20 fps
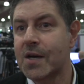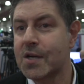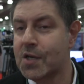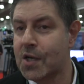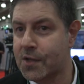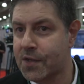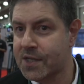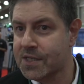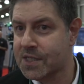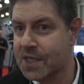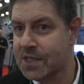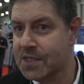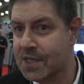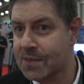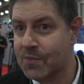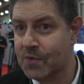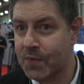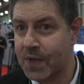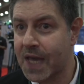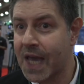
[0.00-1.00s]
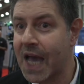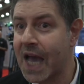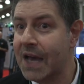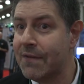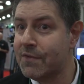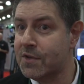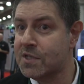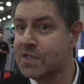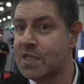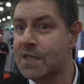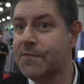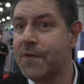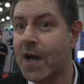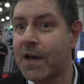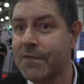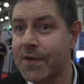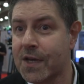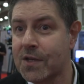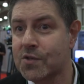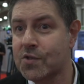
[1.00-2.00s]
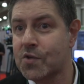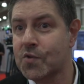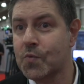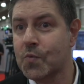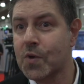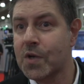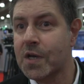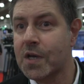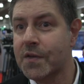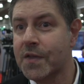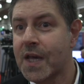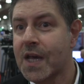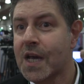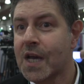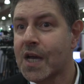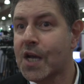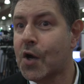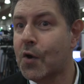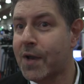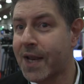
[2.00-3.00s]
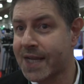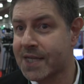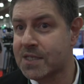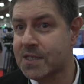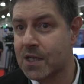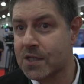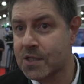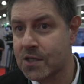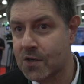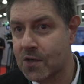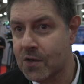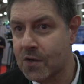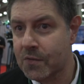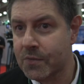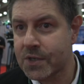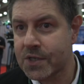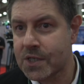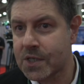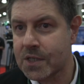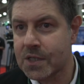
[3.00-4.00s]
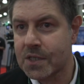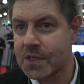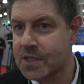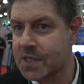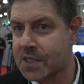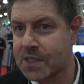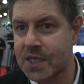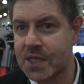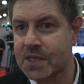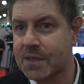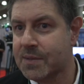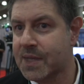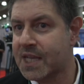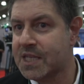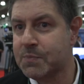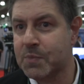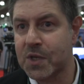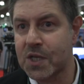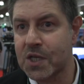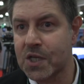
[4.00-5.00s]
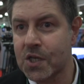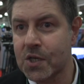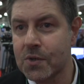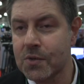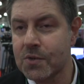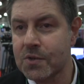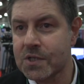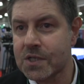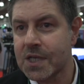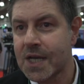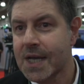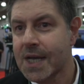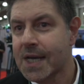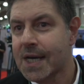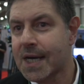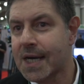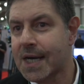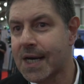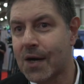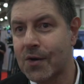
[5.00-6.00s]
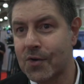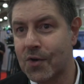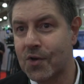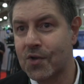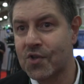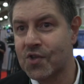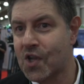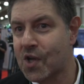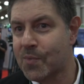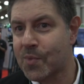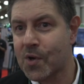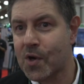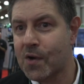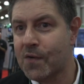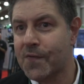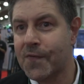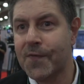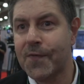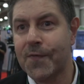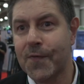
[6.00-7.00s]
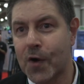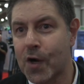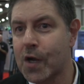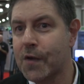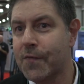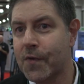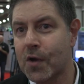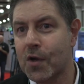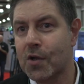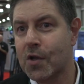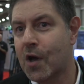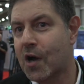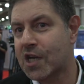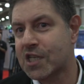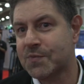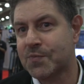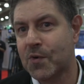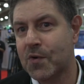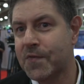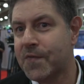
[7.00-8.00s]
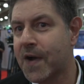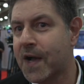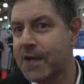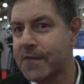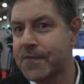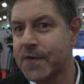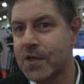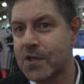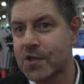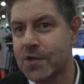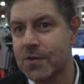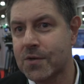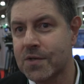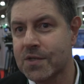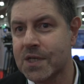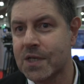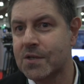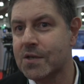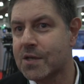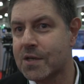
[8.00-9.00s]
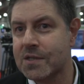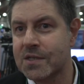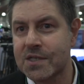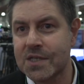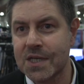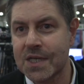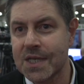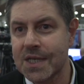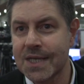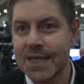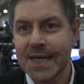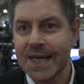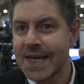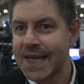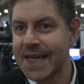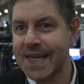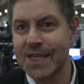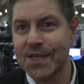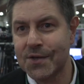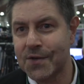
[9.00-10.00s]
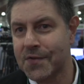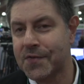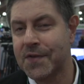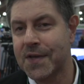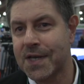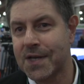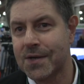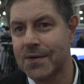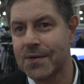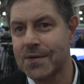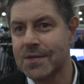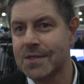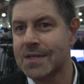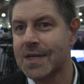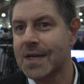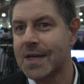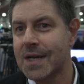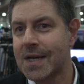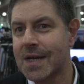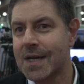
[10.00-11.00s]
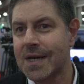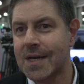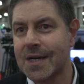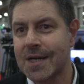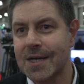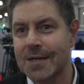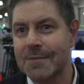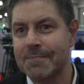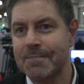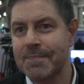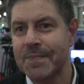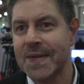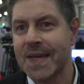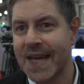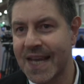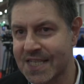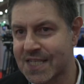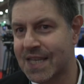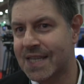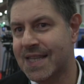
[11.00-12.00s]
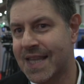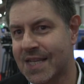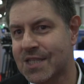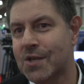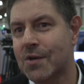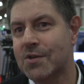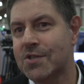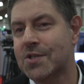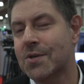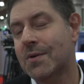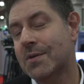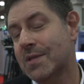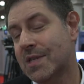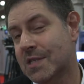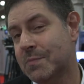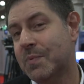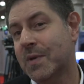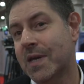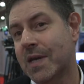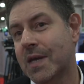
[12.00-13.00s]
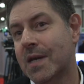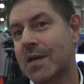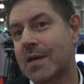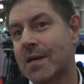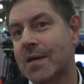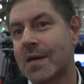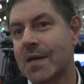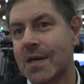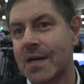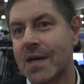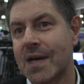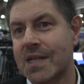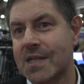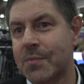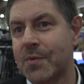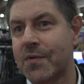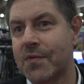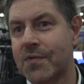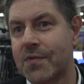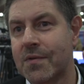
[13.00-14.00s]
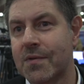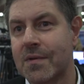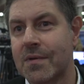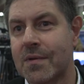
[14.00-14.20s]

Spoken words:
Another system that we have, the C500 with Codex Digital, which is a system that's being used on a number of very large profile features that you can see in your theaters. That's also on display here at the booth.